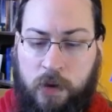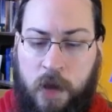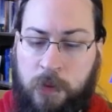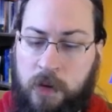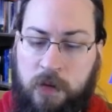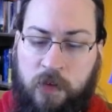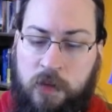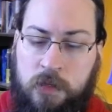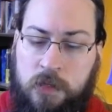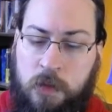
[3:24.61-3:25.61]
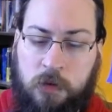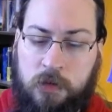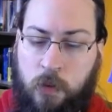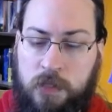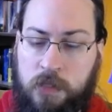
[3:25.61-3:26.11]
up an invalid's number
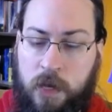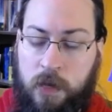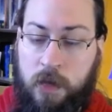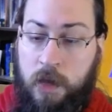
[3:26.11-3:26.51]
twice a day.